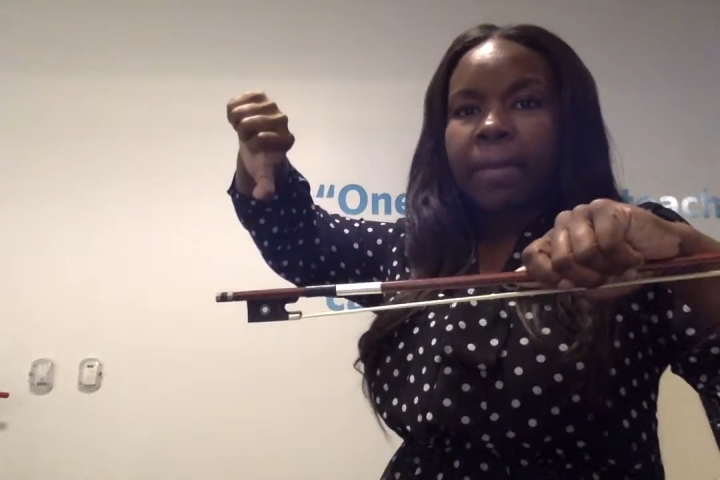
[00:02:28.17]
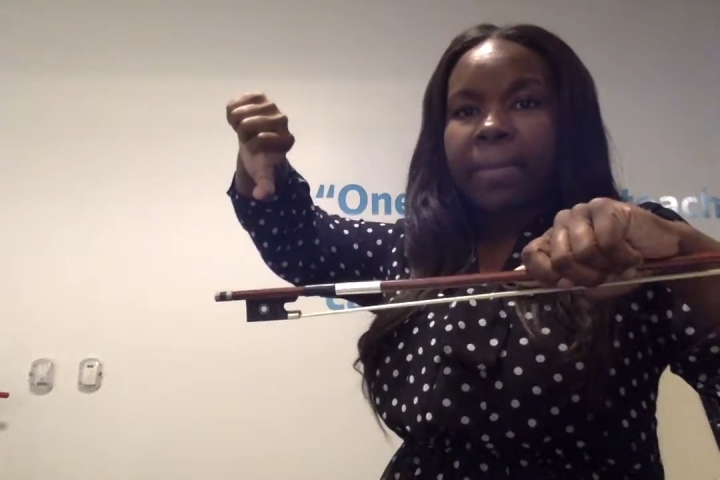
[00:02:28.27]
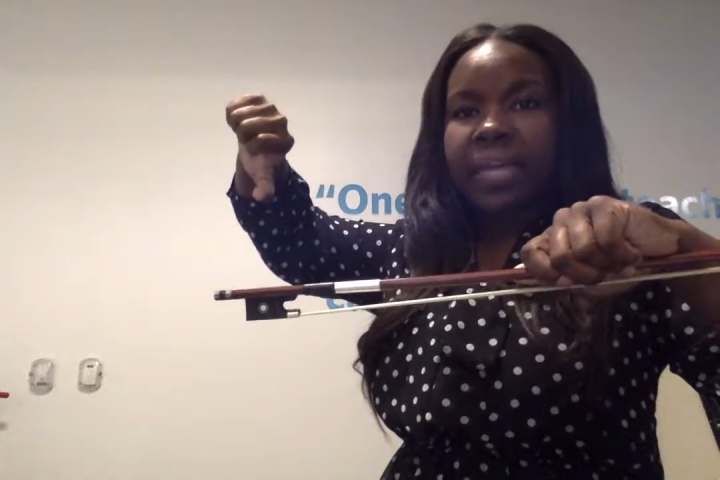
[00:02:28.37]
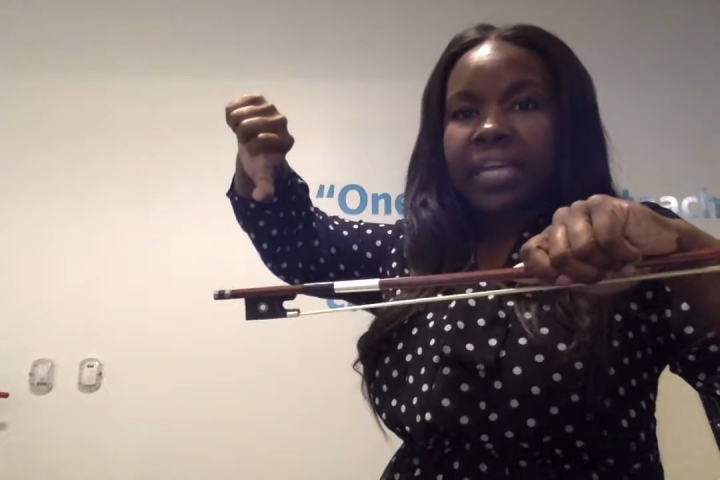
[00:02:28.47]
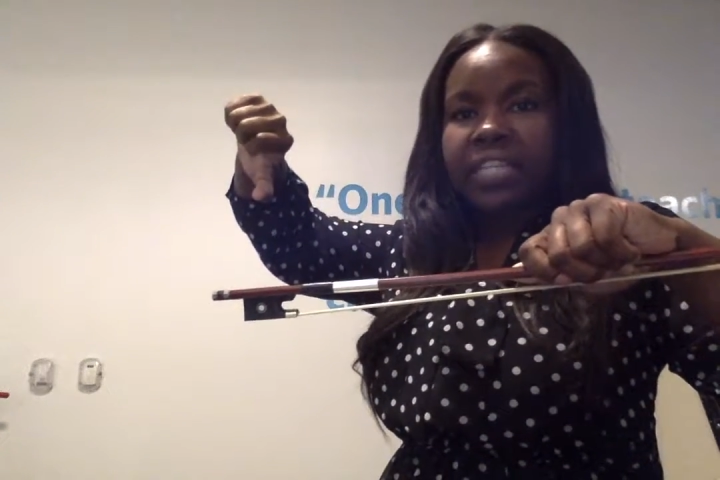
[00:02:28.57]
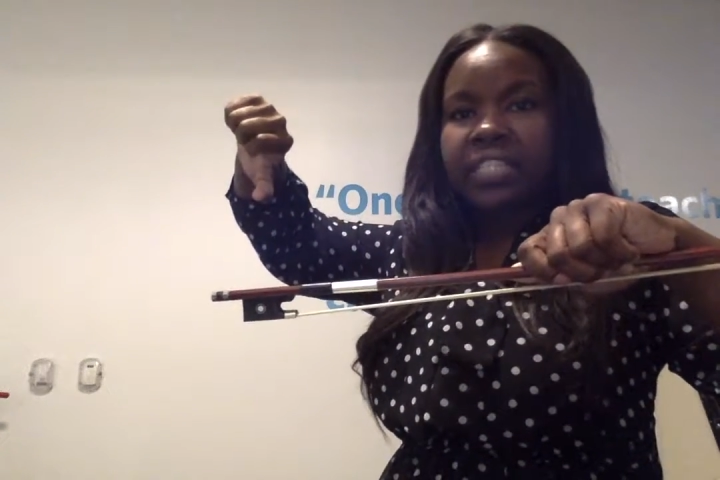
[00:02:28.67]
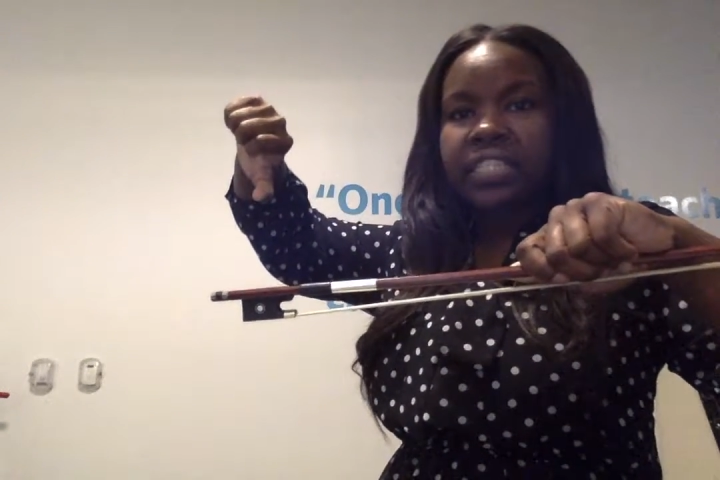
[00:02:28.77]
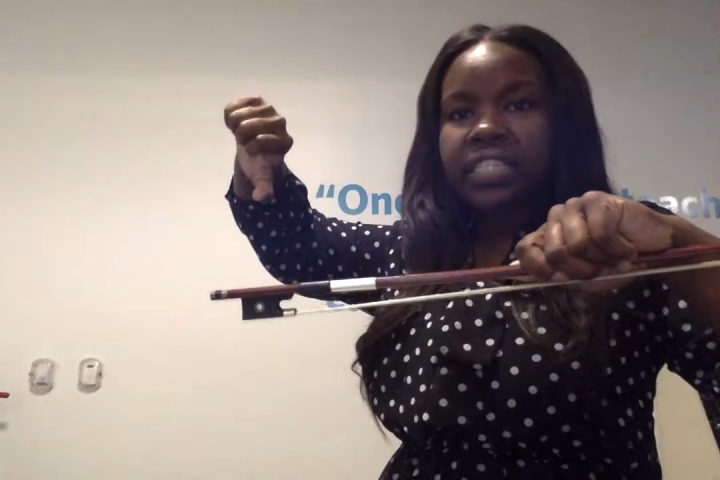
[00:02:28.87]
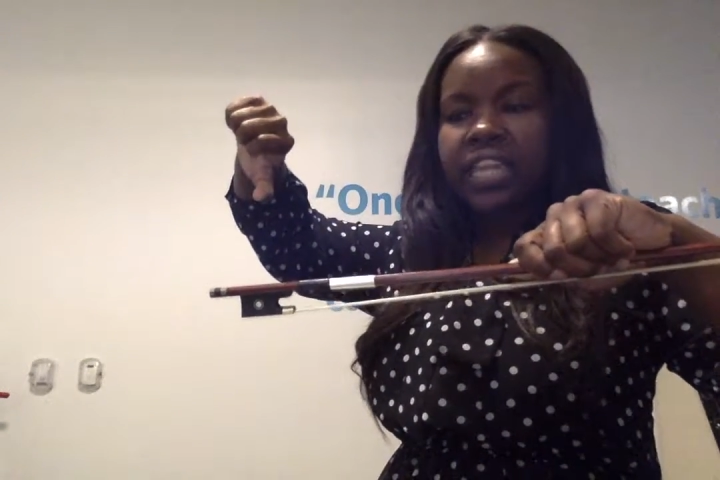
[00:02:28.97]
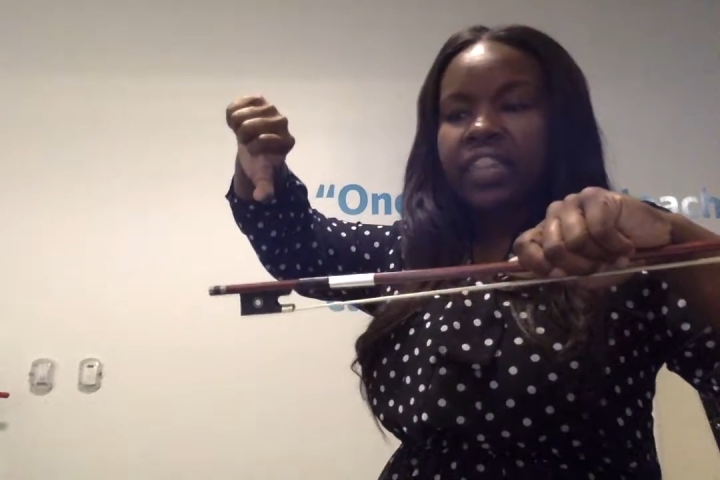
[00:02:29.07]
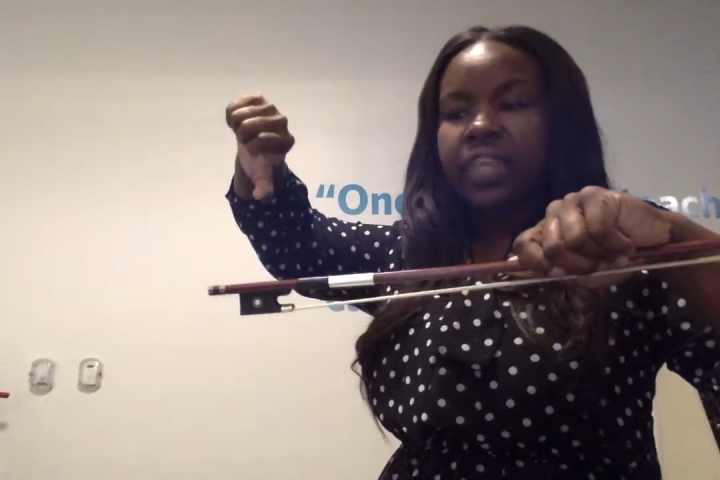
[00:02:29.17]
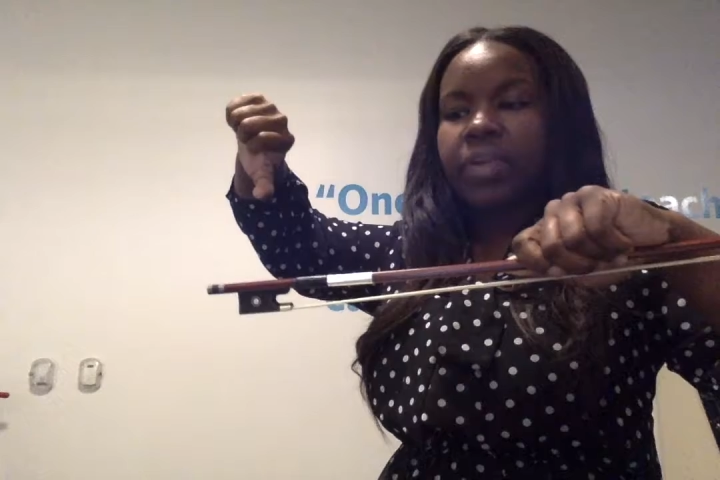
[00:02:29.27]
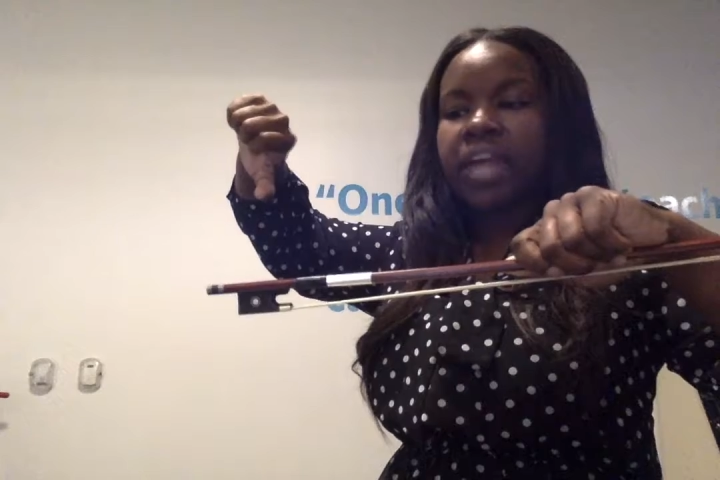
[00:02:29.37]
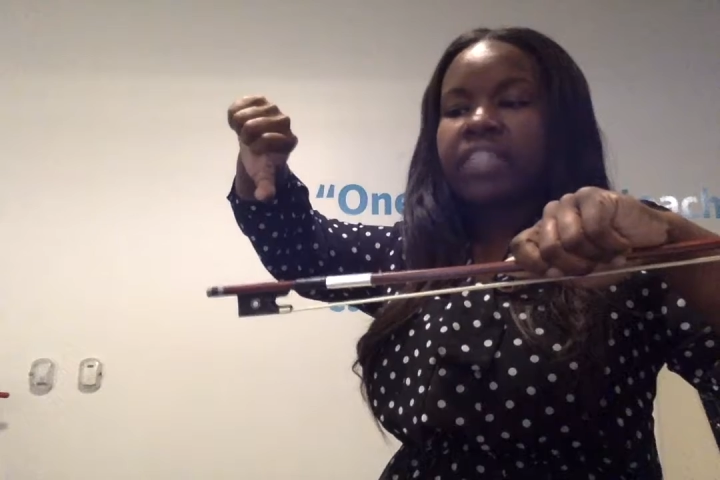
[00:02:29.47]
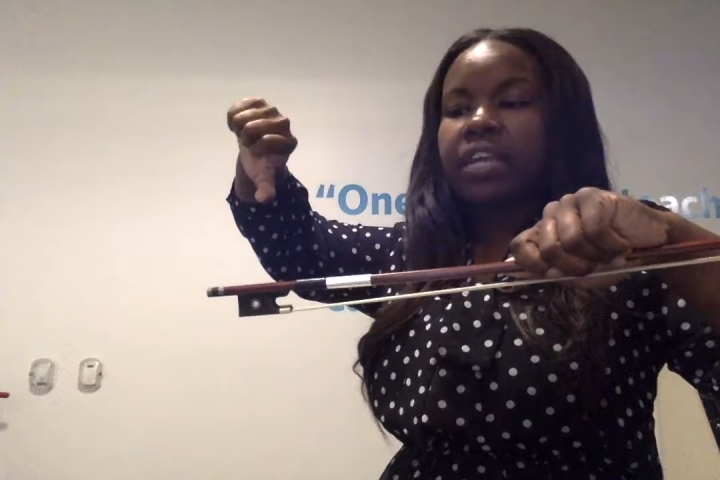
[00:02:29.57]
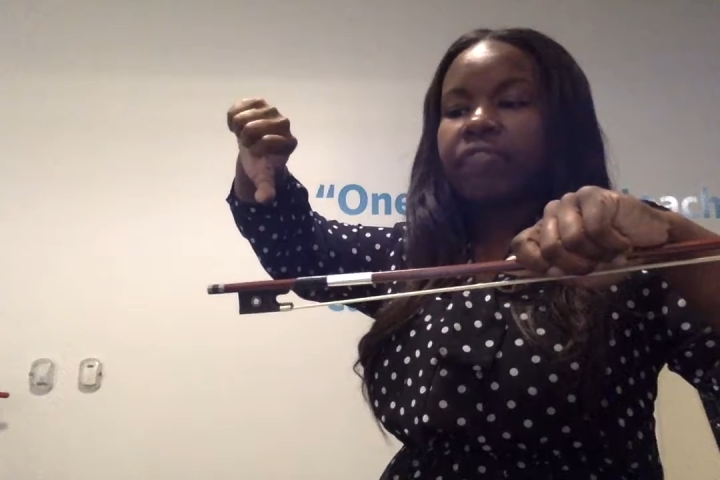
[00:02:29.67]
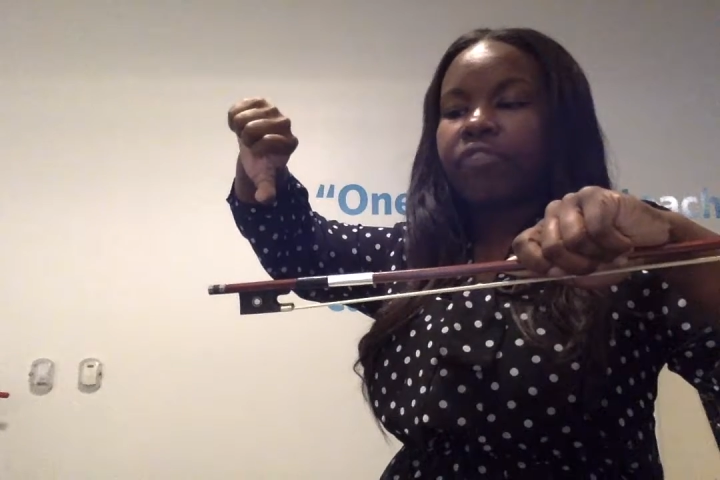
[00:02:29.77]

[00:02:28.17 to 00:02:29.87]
bend, and then when I say